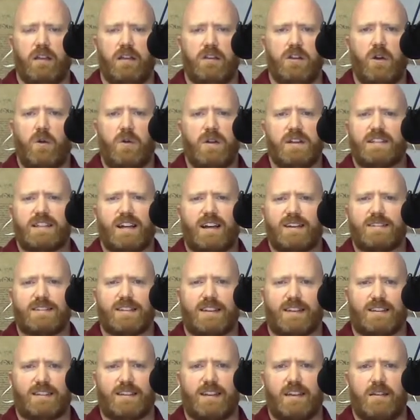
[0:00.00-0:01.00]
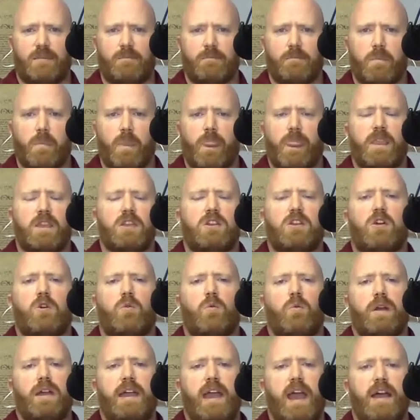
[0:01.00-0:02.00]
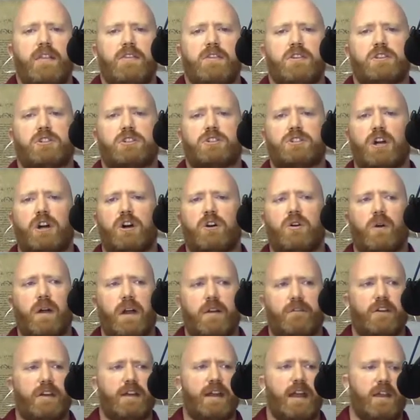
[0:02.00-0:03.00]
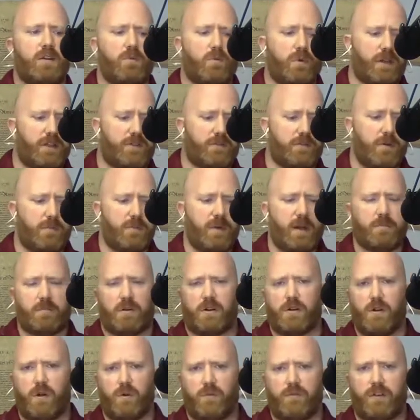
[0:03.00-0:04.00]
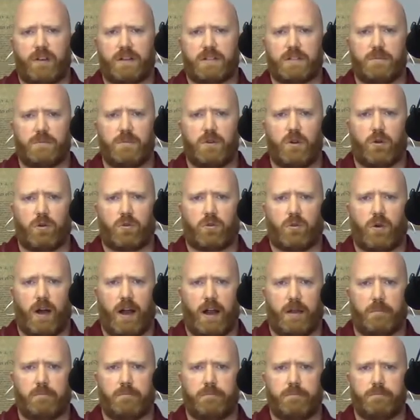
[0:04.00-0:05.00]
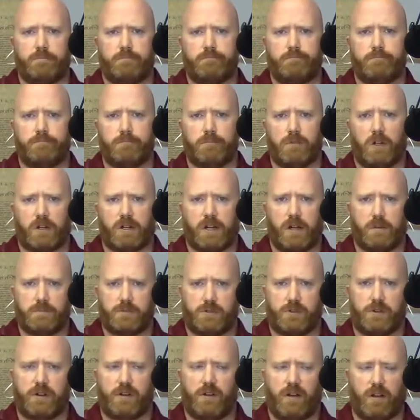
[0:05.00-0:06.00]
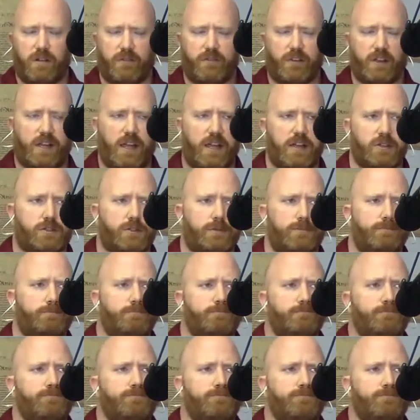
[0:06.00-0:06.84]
No, it doesn't. You know, we end this show every day with, remember, no victim, no crime. Look up jury nullification.